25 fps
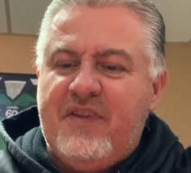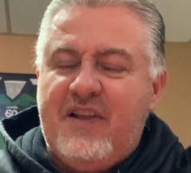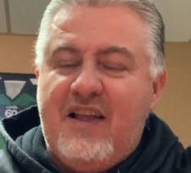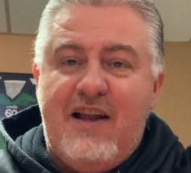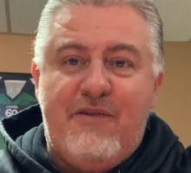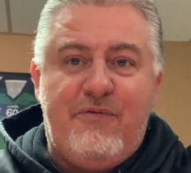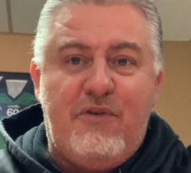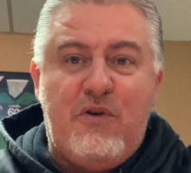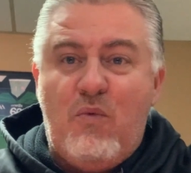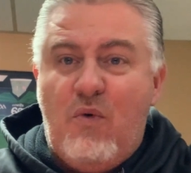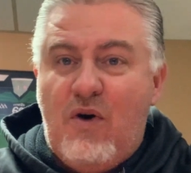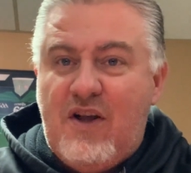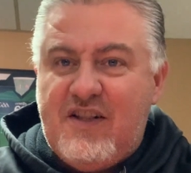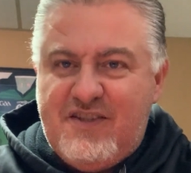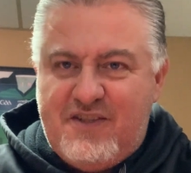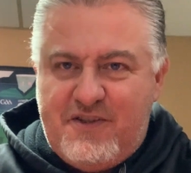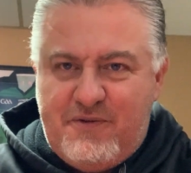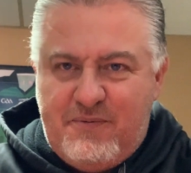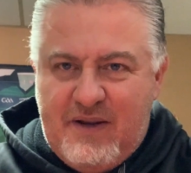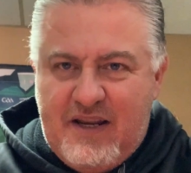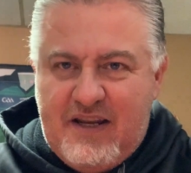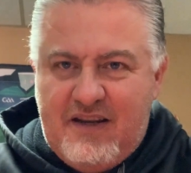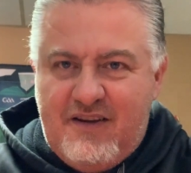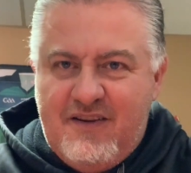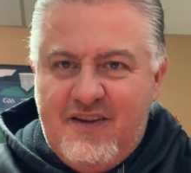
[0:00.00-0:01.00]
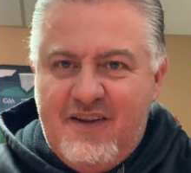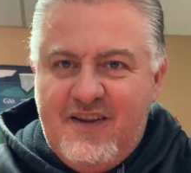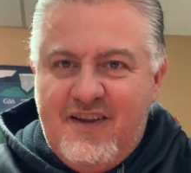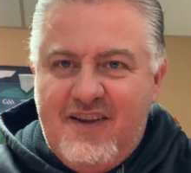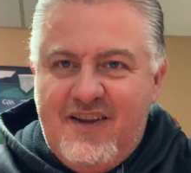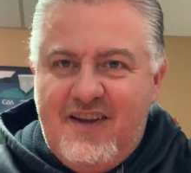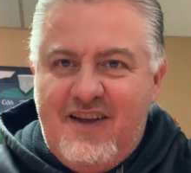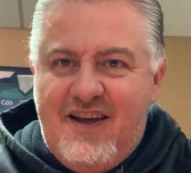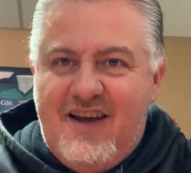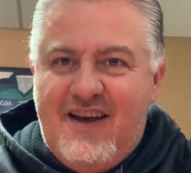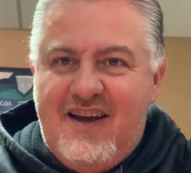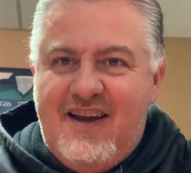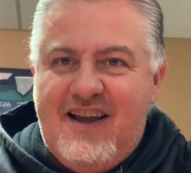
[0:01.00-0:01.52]
every 1 swing
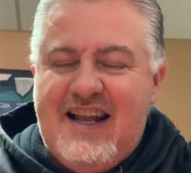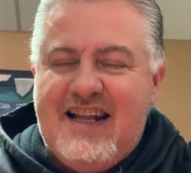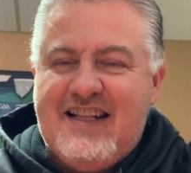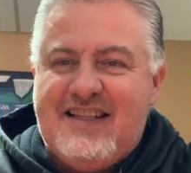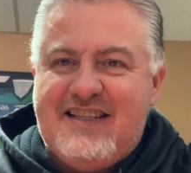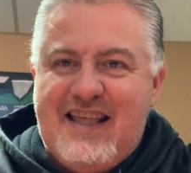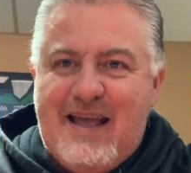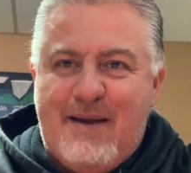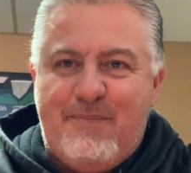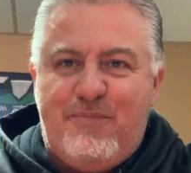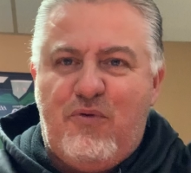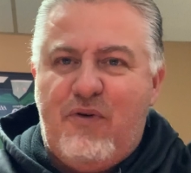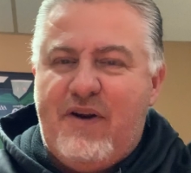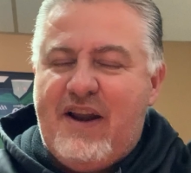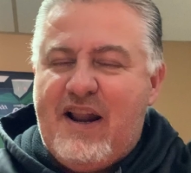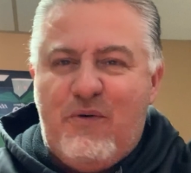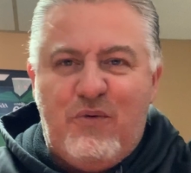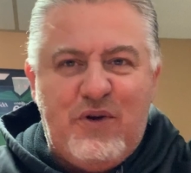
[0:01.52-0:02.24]
at that point.